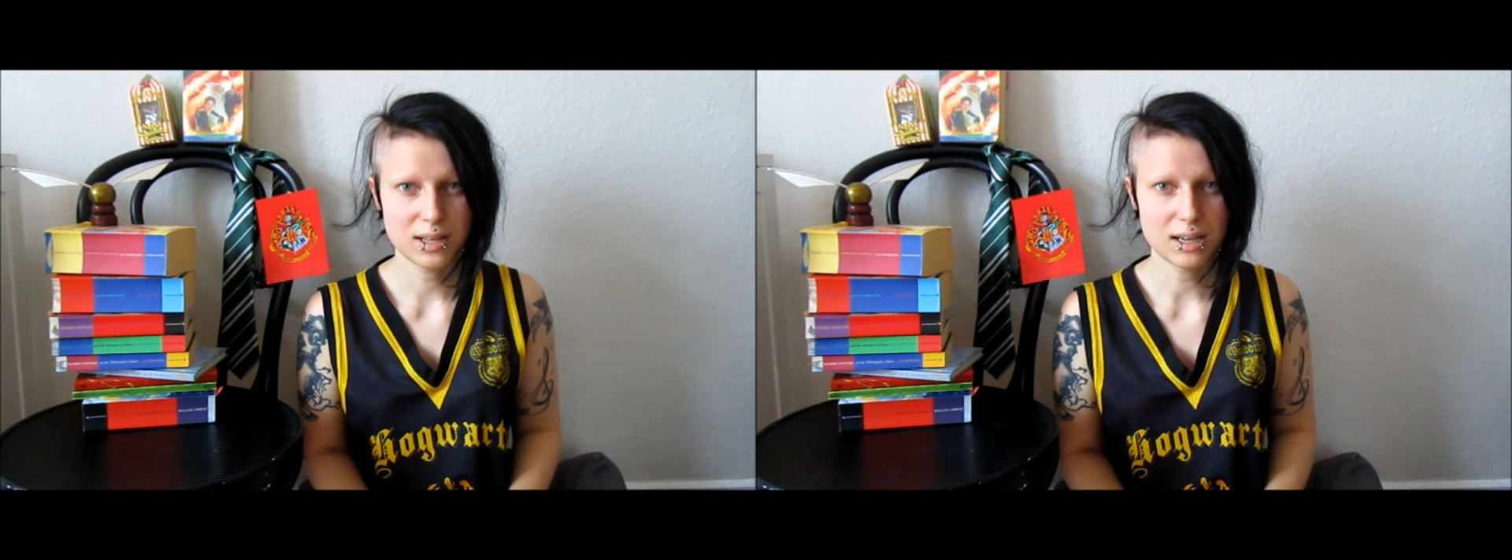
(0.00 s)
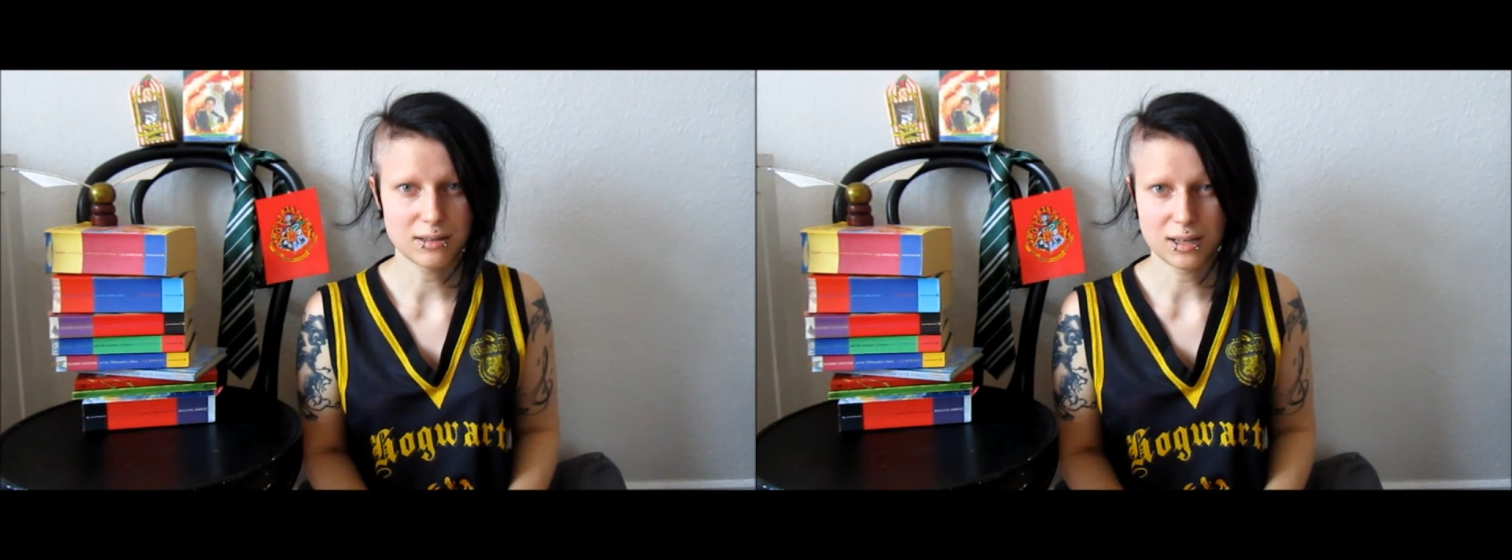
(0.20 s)

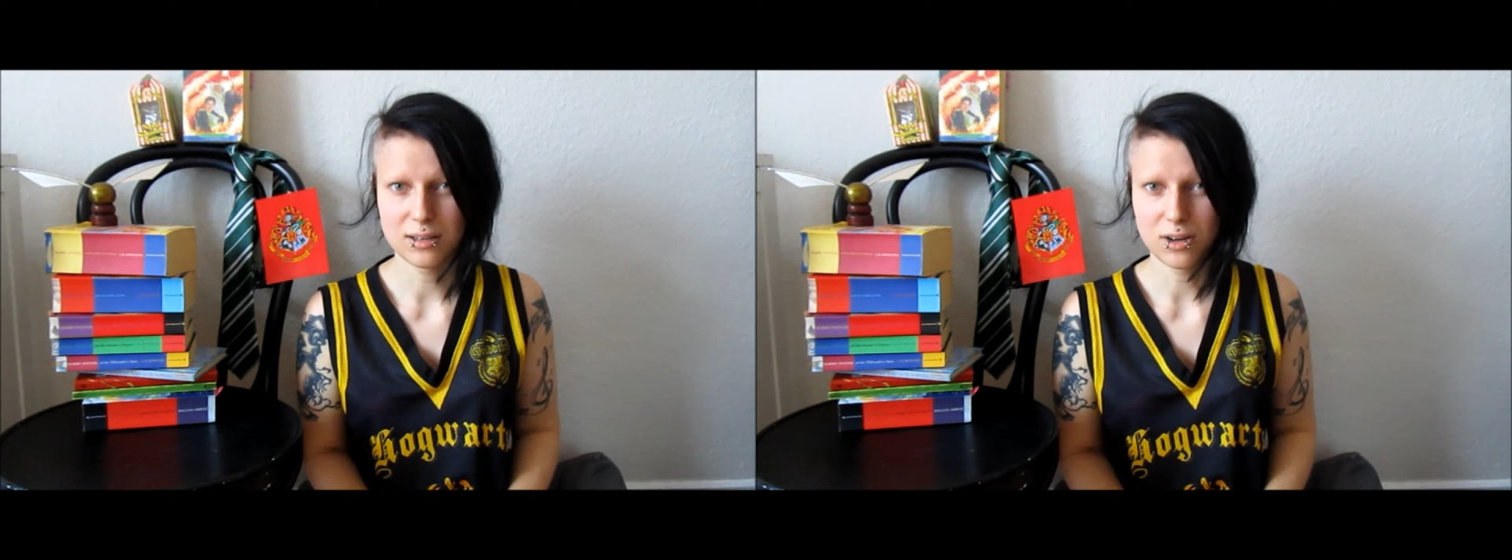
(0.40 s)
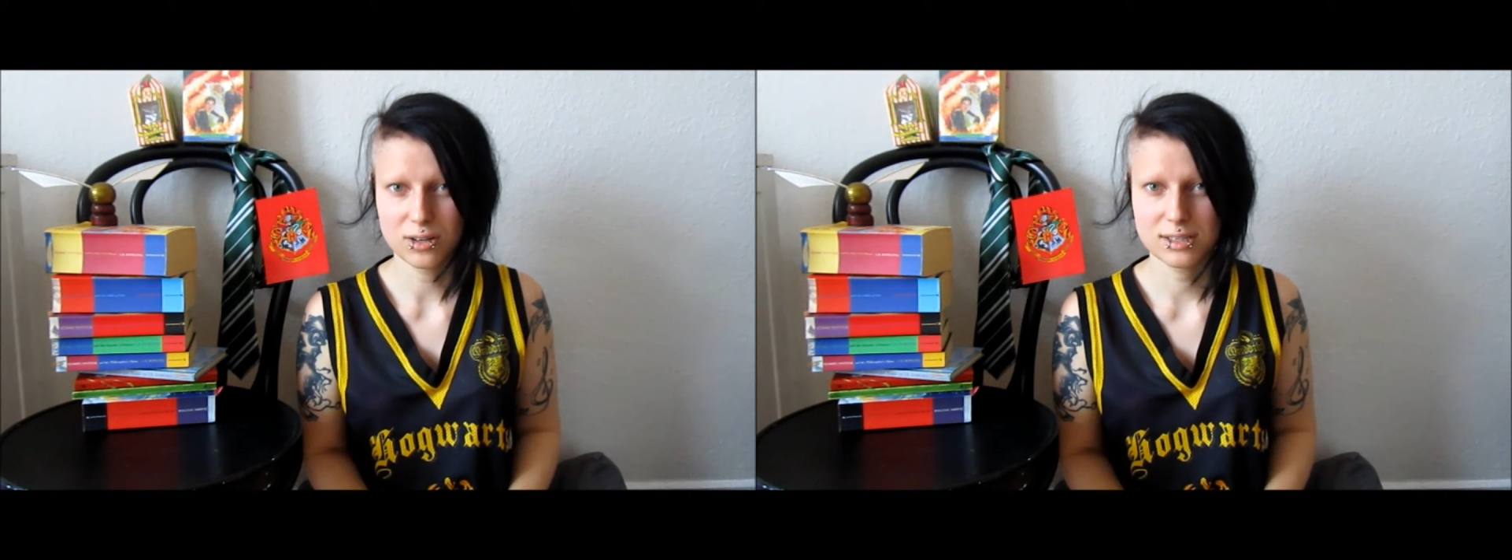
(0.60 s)
a
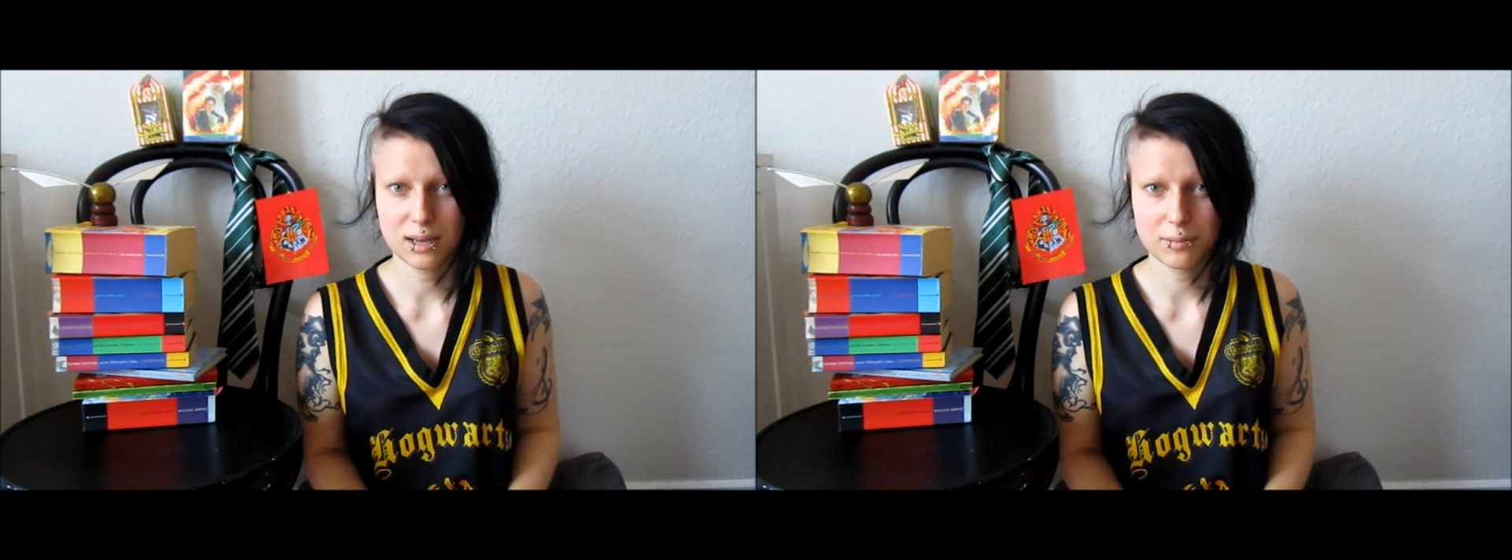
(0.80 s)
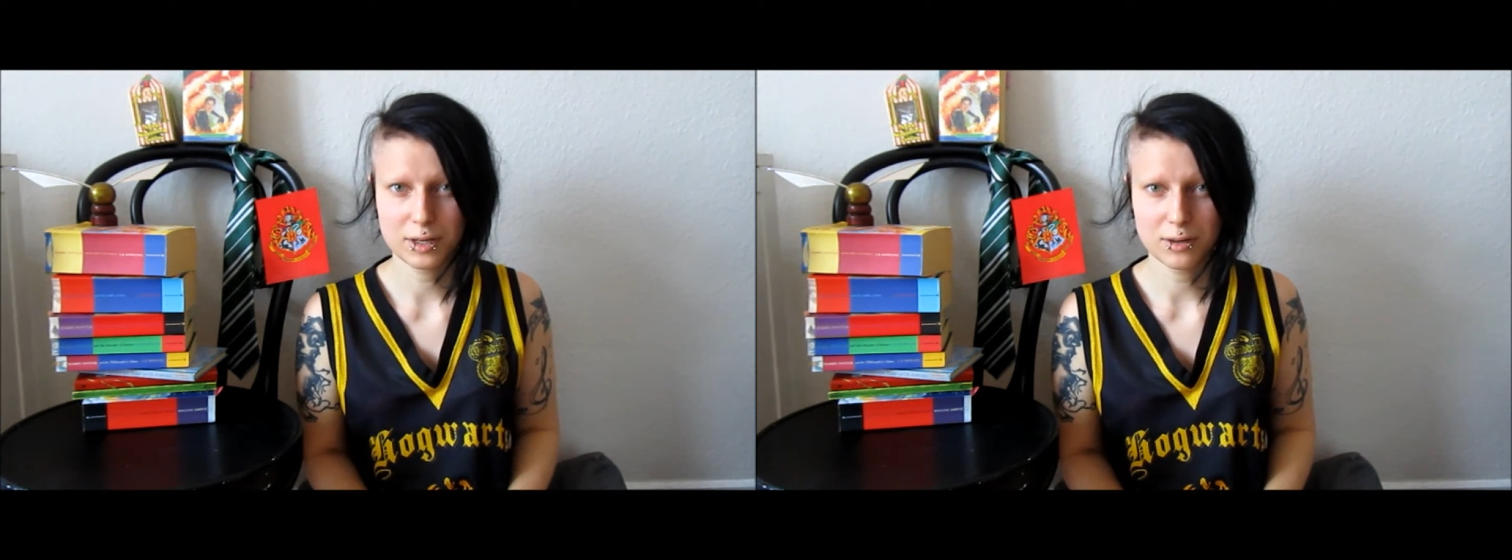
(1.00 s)
long
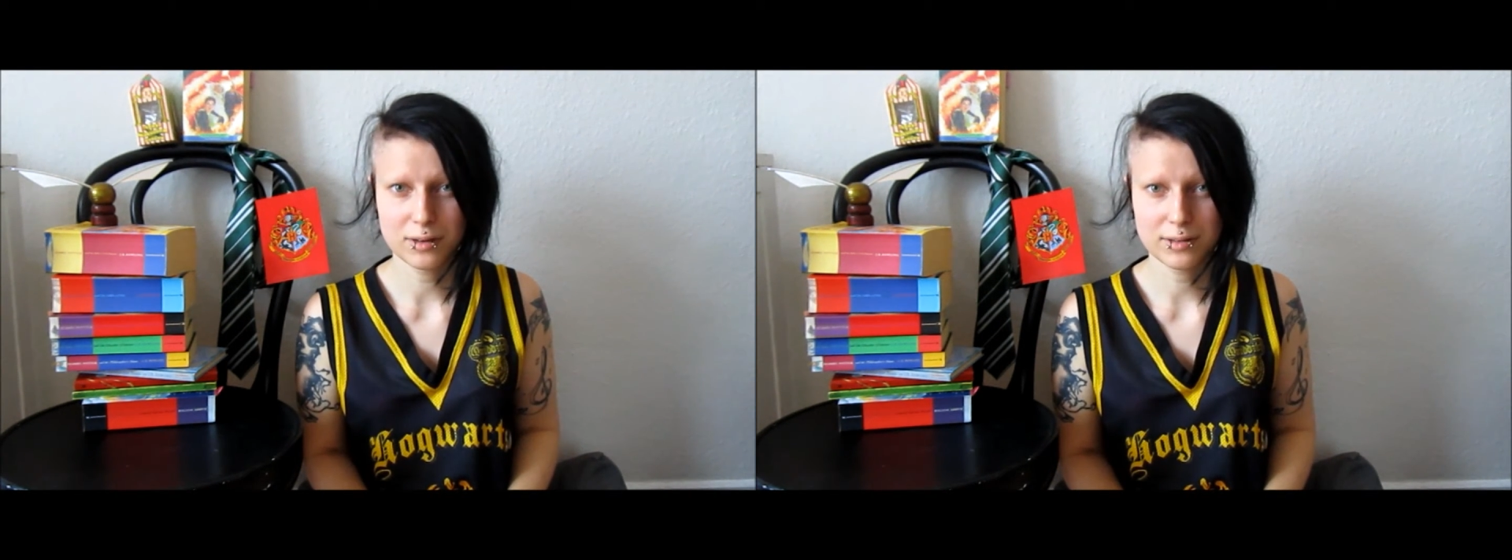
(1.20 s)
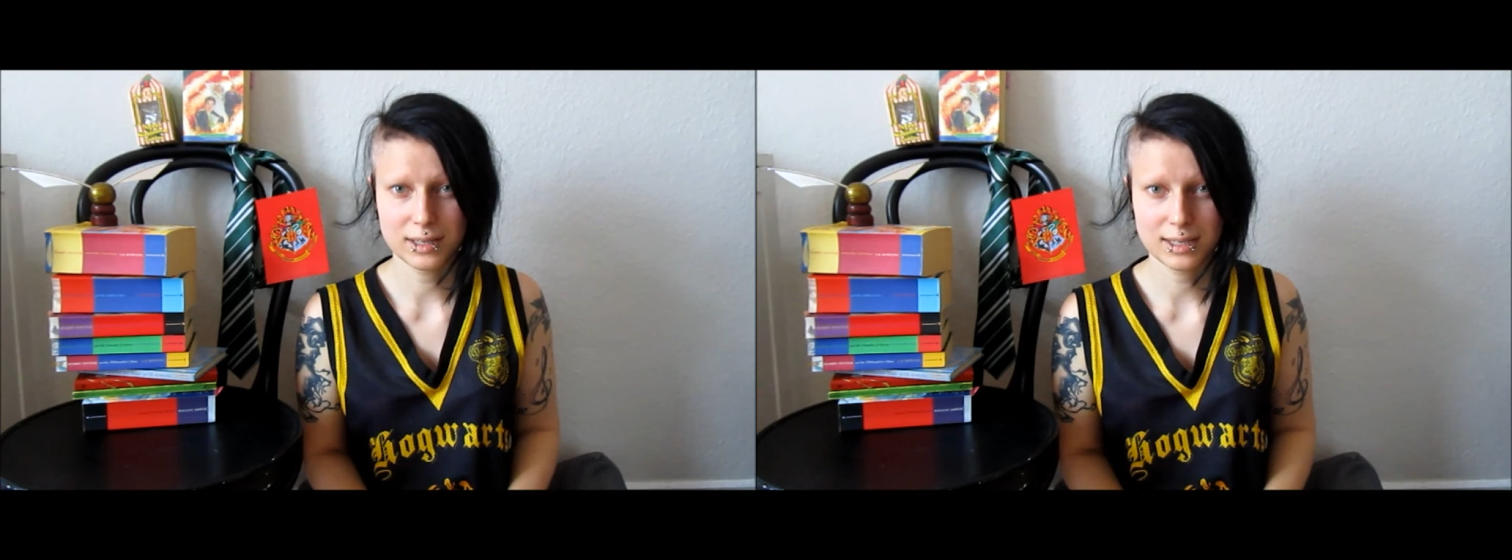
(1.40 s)
time ago
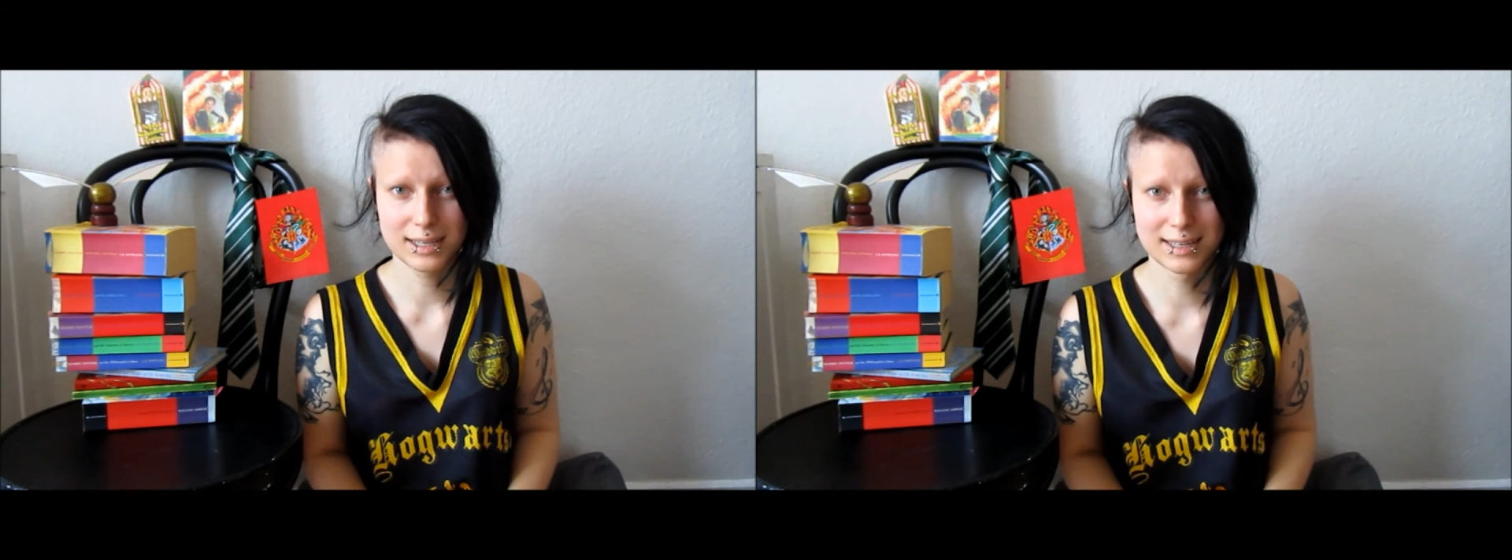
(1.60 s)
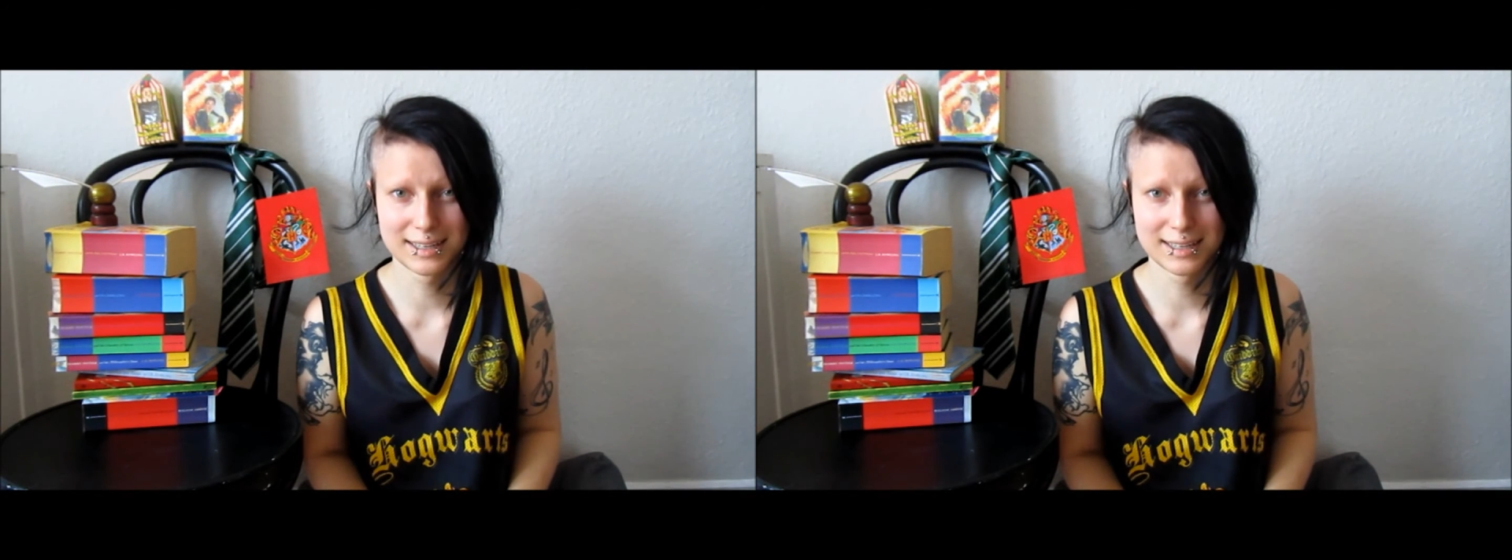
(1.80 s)
I think.